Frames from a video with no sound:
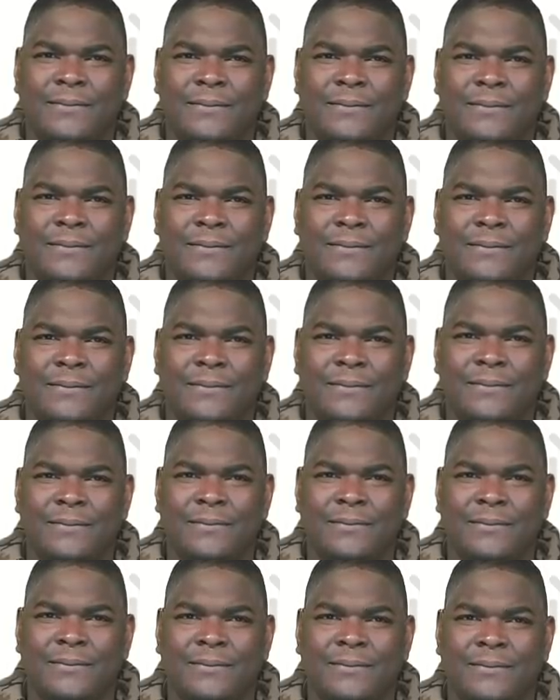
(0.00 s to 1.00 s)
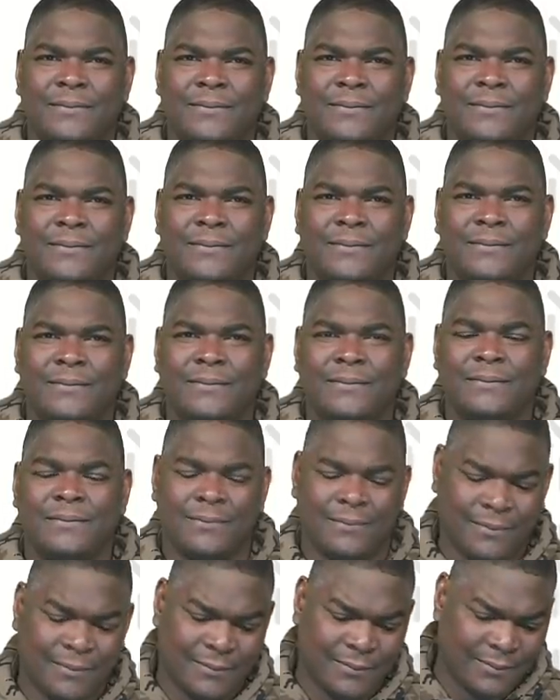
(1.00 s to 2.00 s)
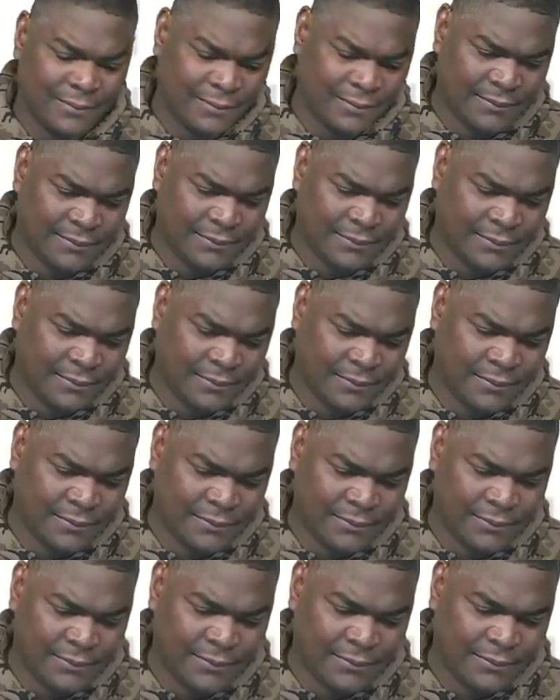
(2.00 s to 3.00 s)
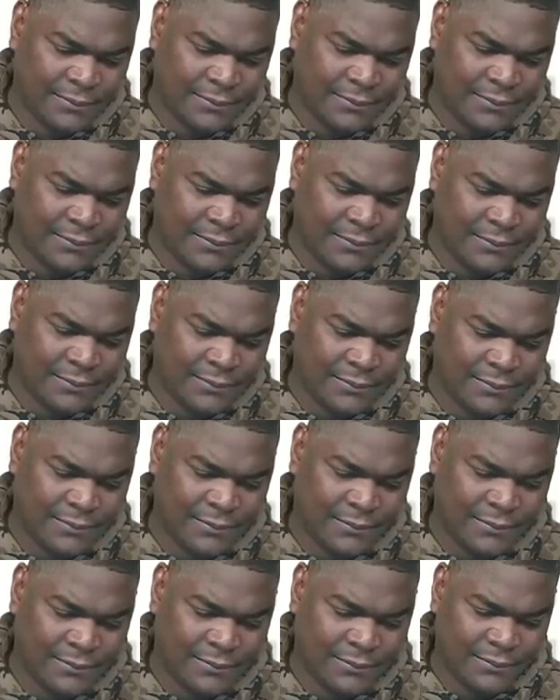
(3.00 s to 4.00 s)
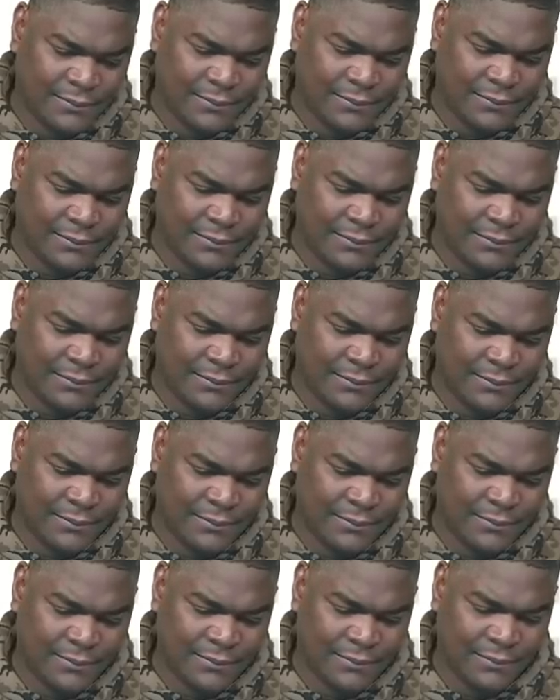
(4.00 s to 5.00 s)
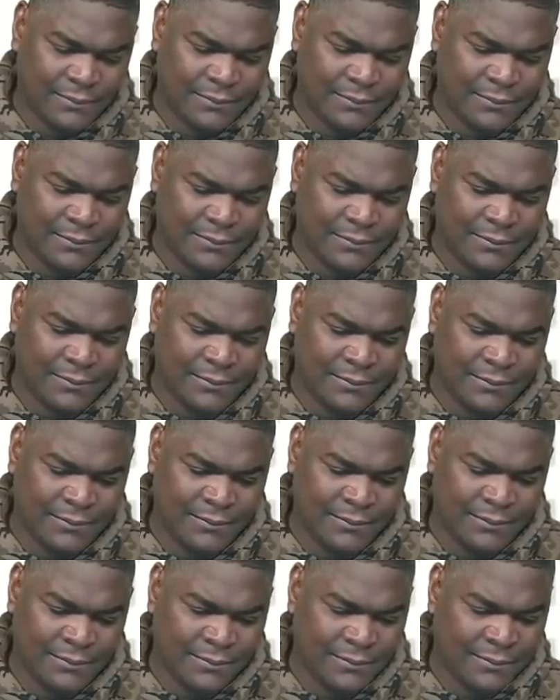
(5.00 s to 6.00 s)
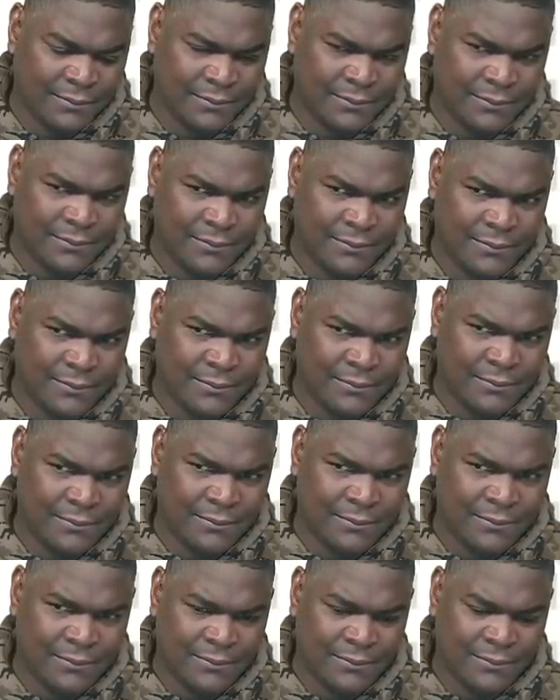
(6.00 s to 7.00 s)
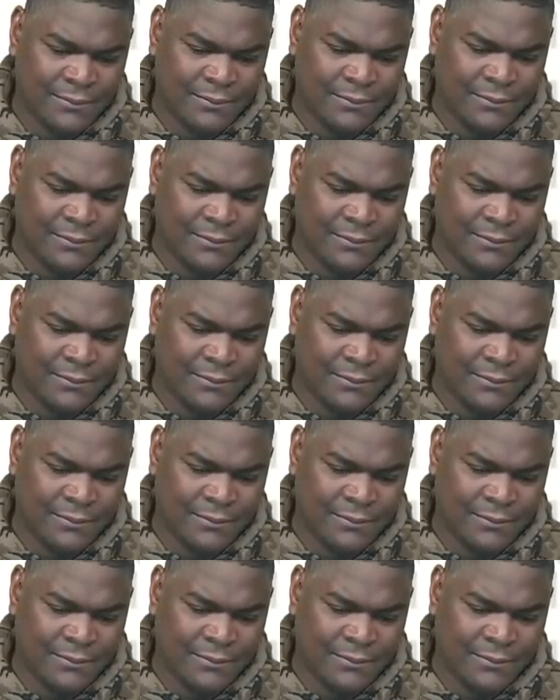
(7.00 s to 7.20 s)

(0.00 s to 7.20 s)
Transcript: [no speech]